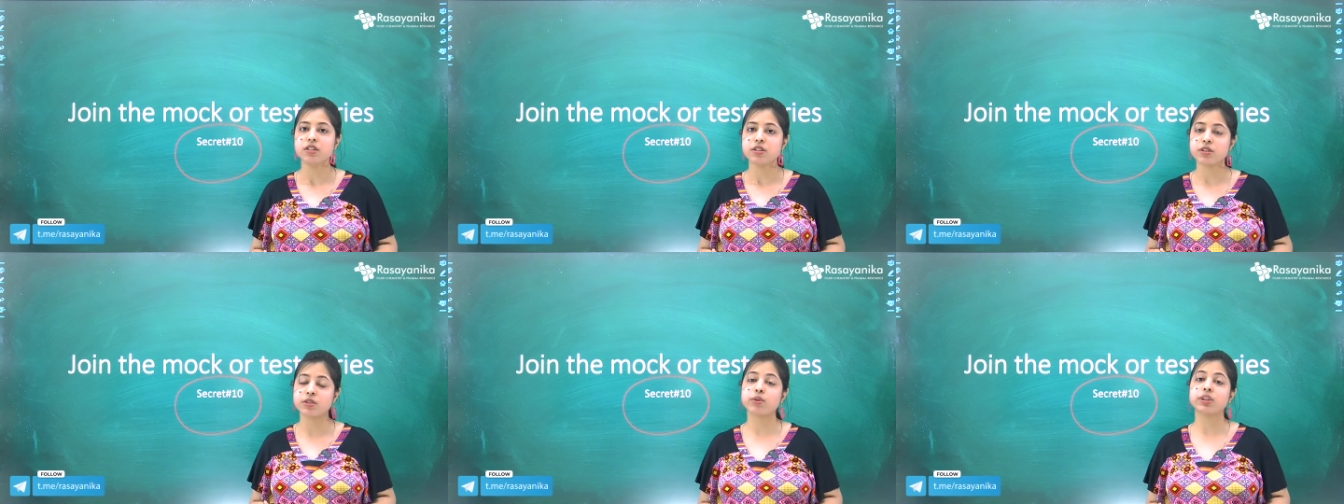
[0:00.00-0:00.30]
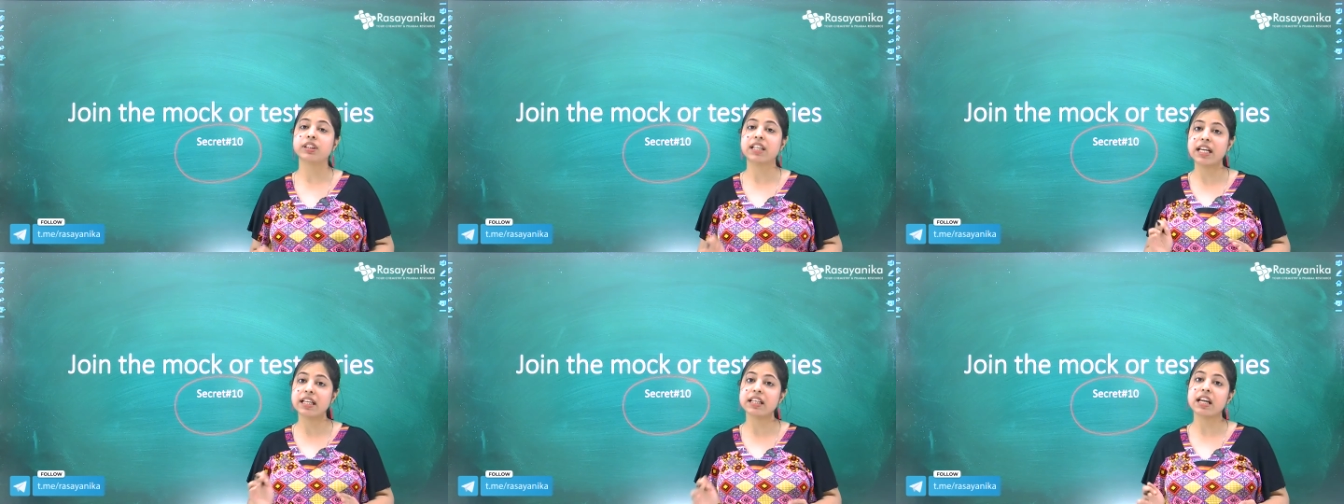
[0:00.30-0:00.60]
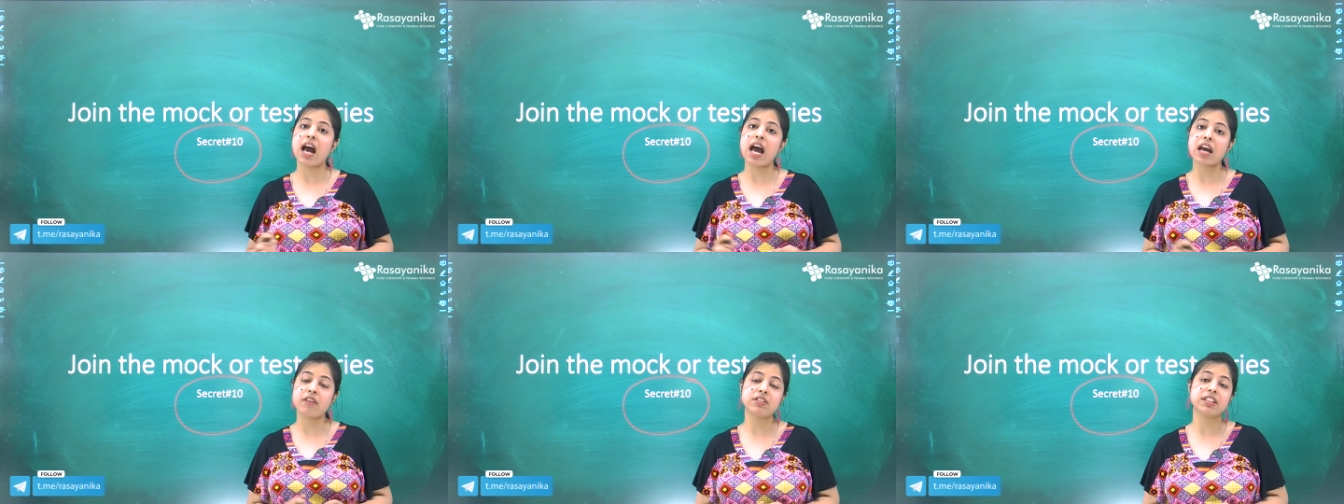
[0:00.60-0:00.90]
So
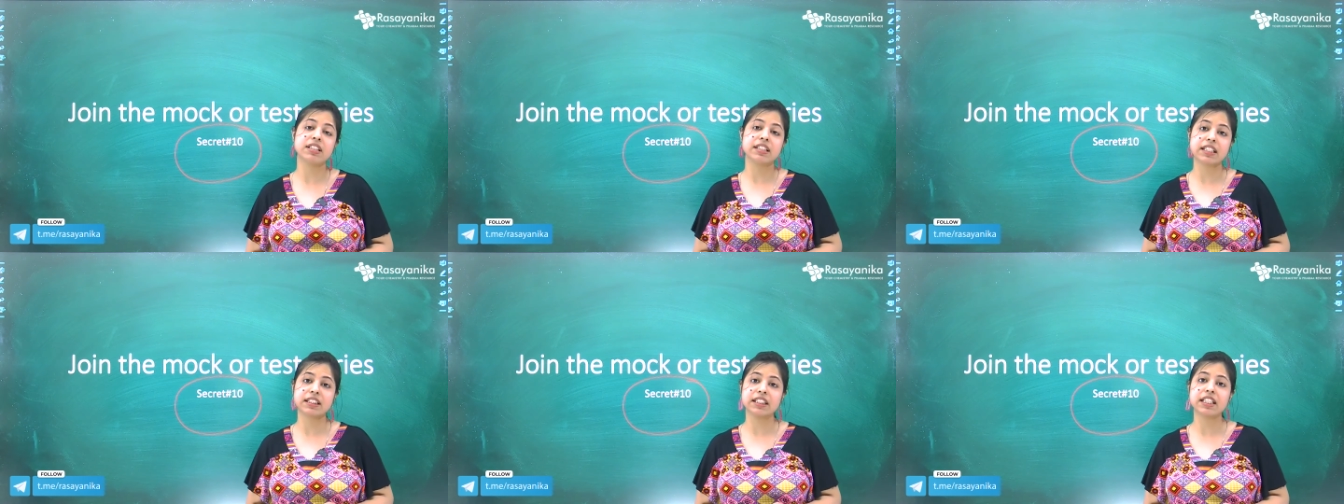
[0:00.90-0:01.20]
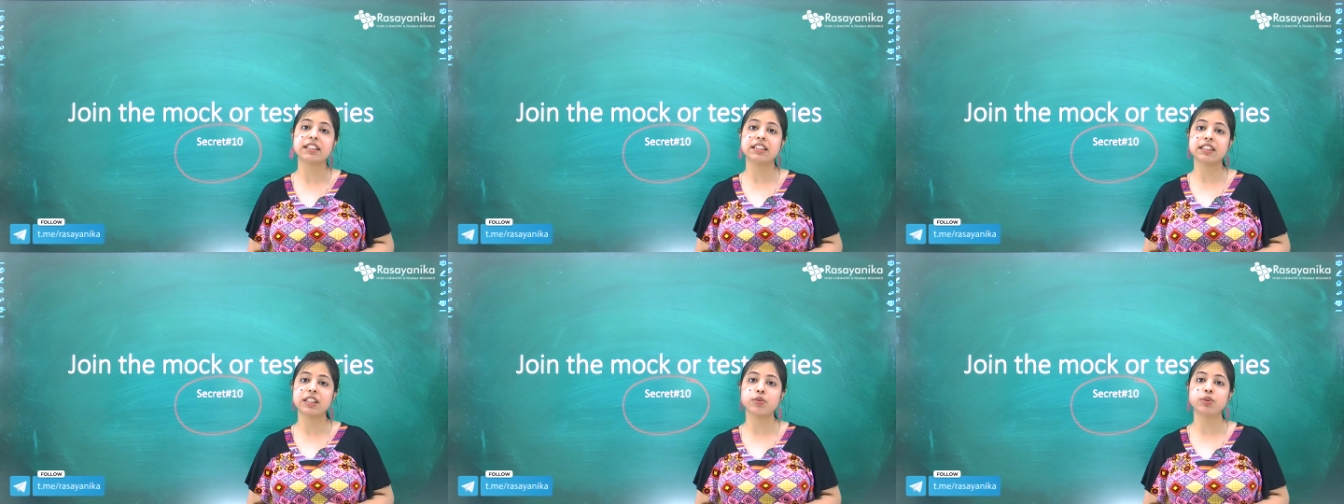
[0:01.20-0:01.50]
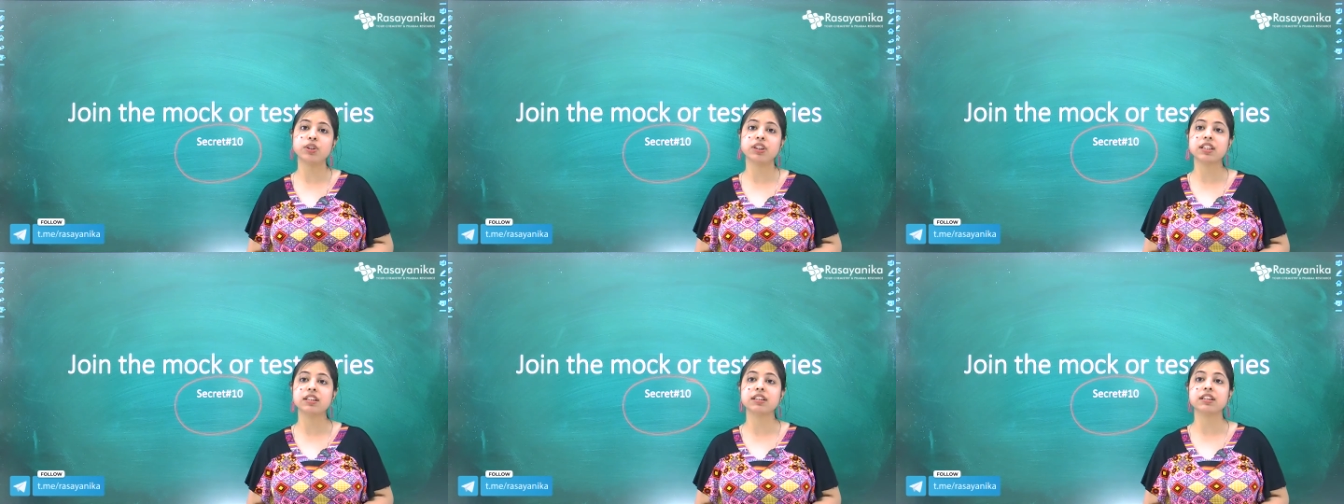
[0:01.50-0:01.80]
then I will suggest
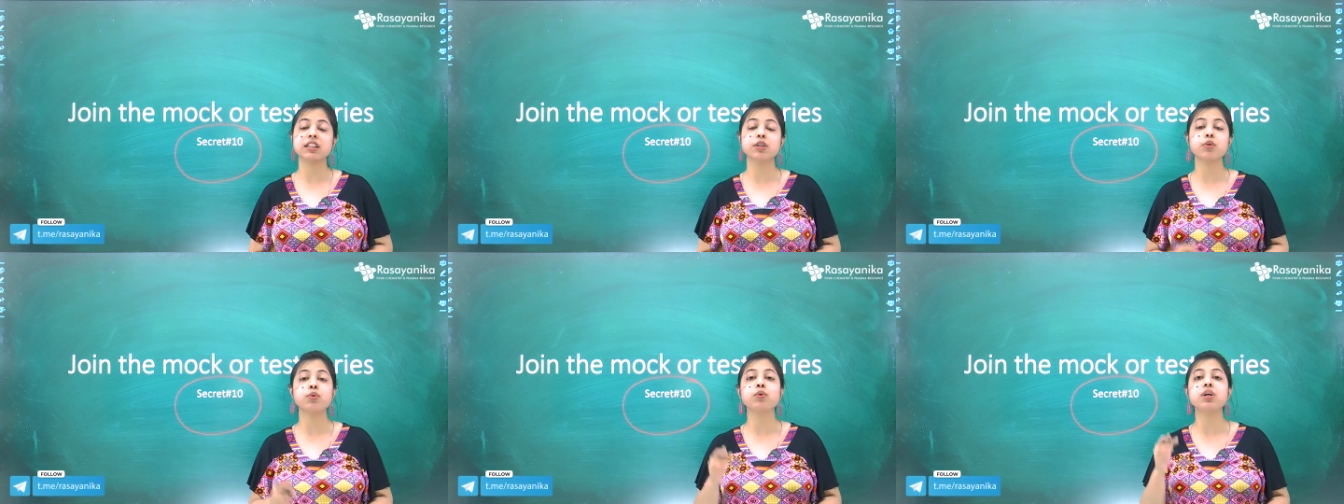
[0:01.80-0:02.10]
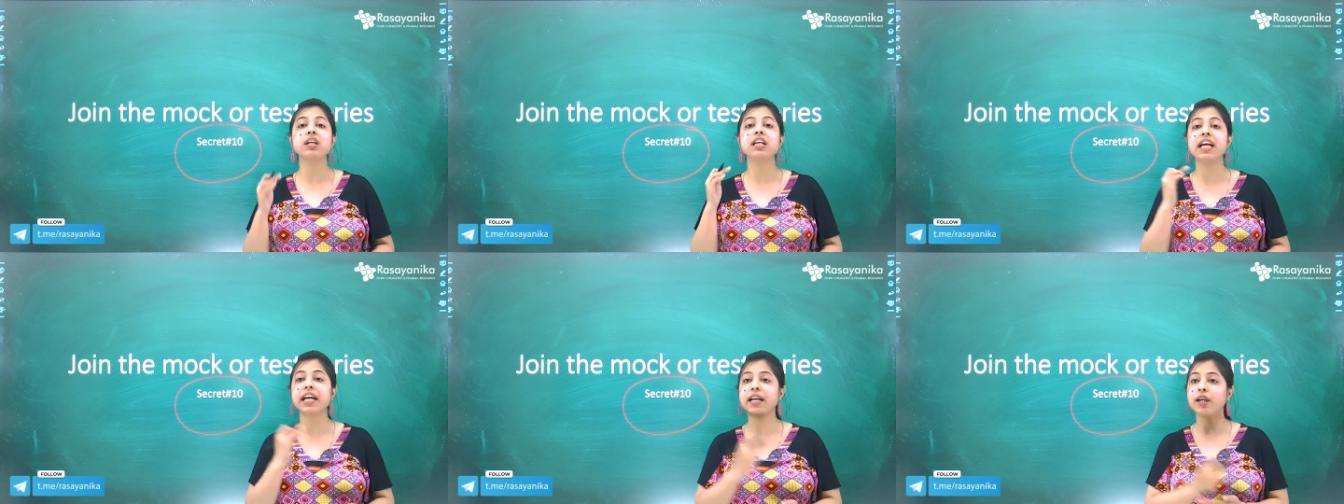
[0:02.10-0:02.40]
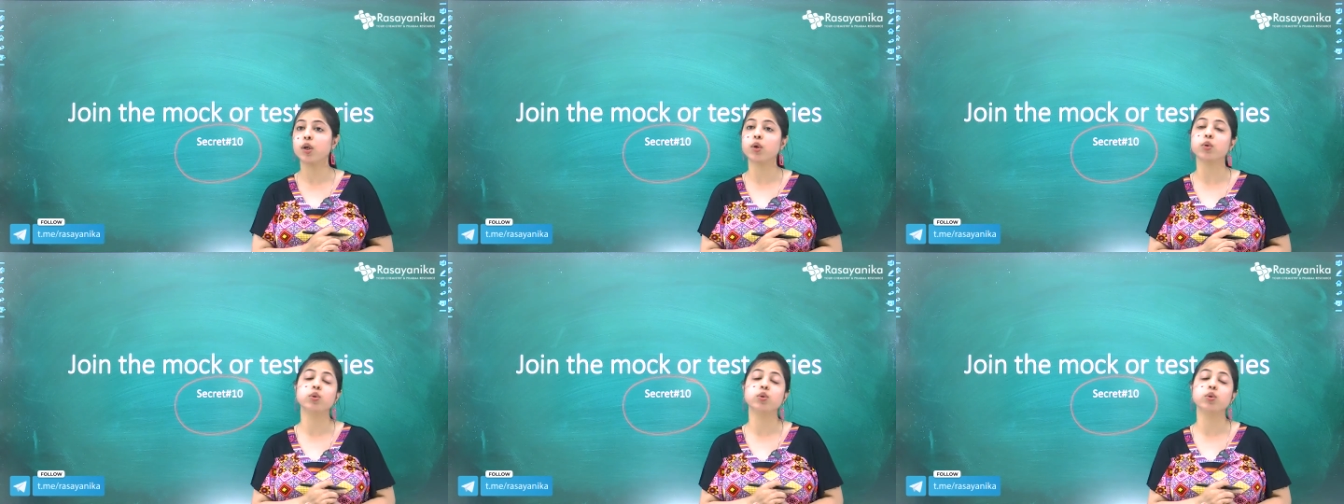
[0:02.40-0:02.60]
you just you need